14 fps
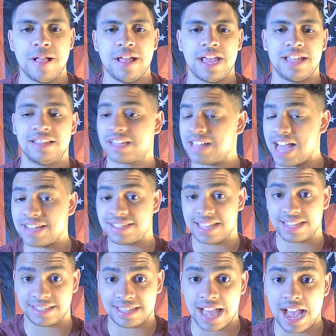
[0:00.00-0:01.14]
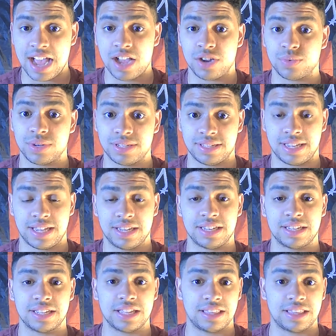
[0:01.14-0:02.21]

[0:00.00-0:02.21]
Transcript: in the class that Zion was in,